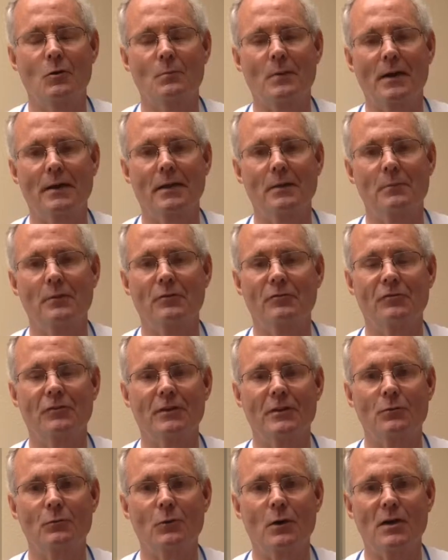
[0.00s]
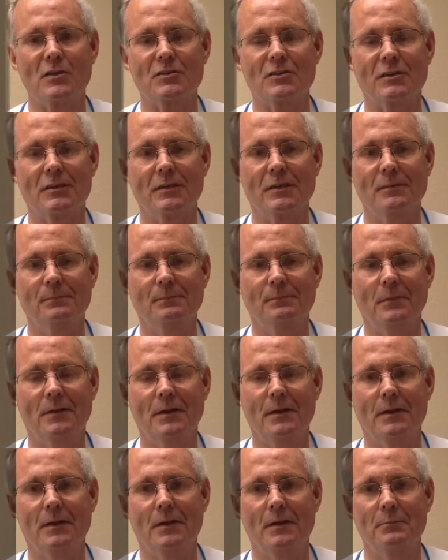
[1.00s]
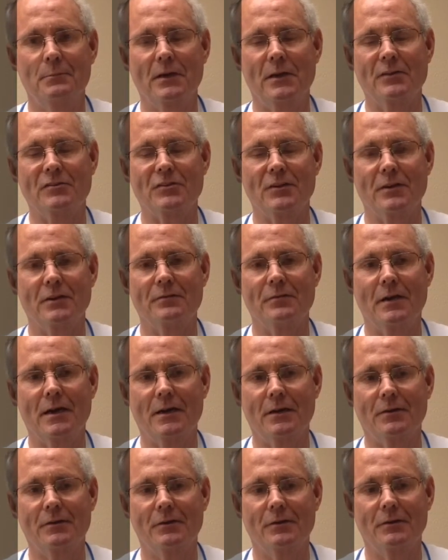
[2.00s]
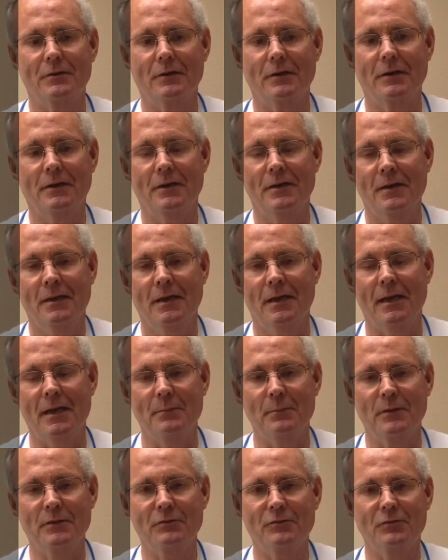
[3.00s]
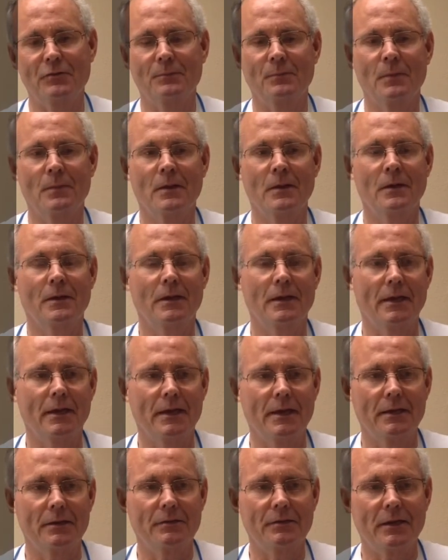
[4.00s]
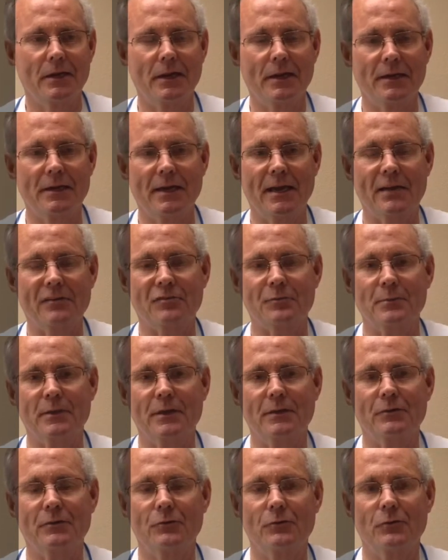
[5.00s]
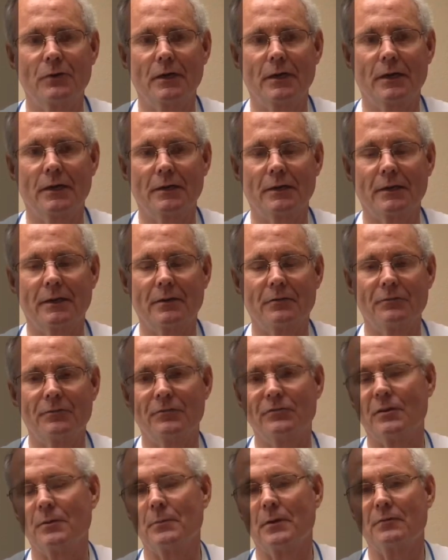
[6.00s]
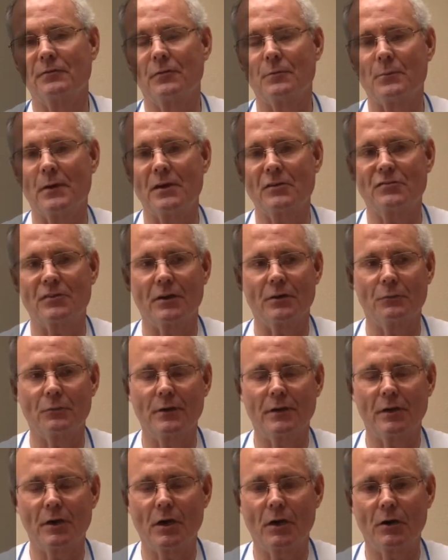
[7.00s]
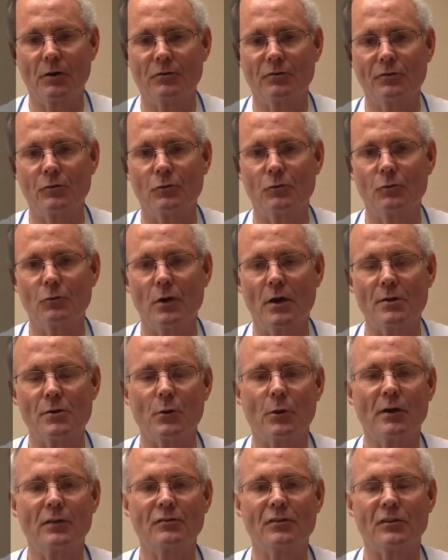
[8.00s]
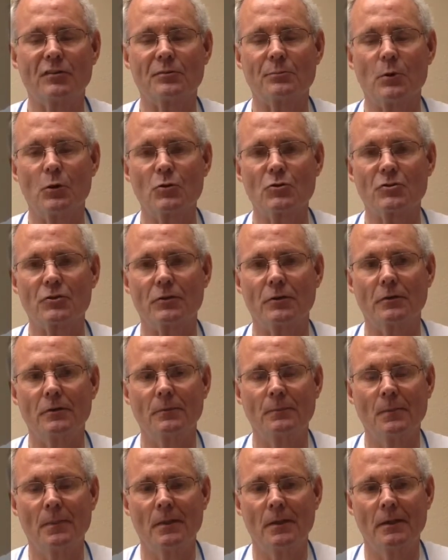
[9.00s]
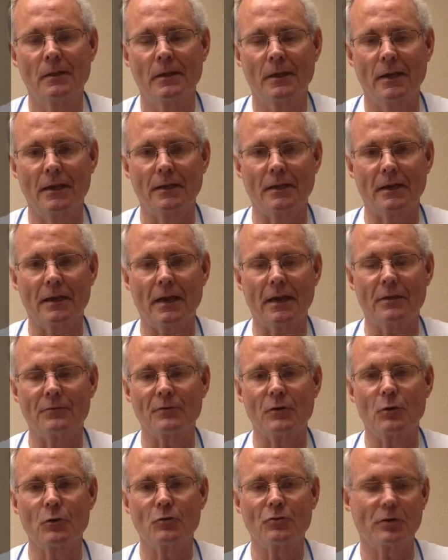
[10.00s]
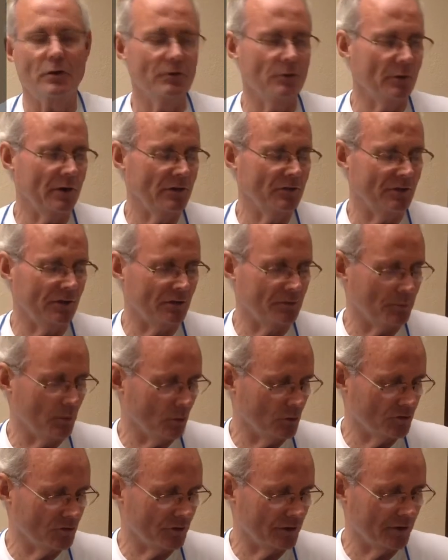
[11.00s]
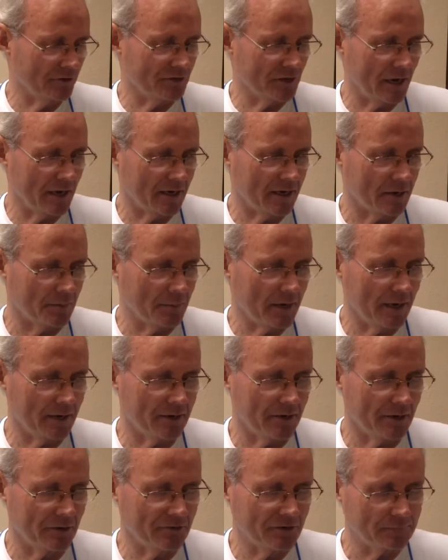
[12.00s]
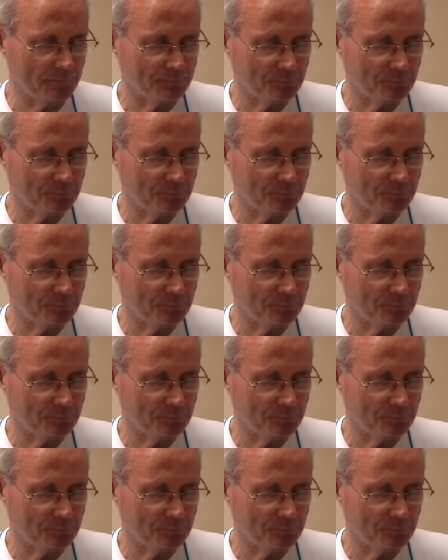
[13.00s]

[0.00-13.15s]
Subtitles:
my name is Lee Washington, patient of Dr. Heyman's, and he asked me to give some information in regards to noise exposure. And the kind of noise exposure he's talking about is